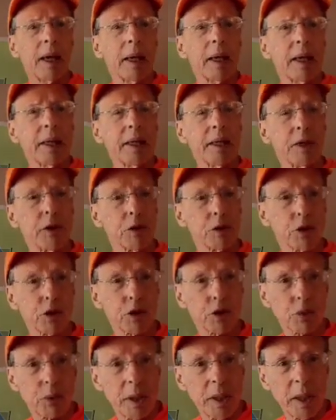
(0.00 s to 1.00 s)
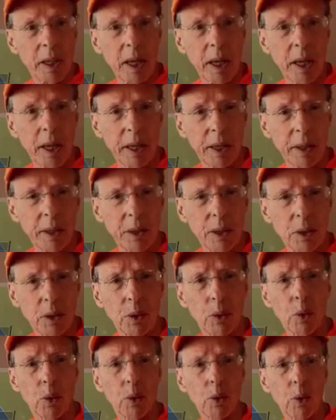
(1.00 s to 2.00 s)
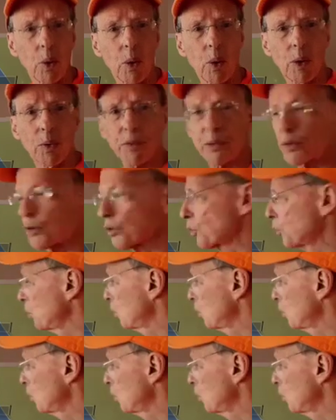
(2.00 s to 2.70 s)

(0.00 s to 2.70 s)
either straight ahead or off to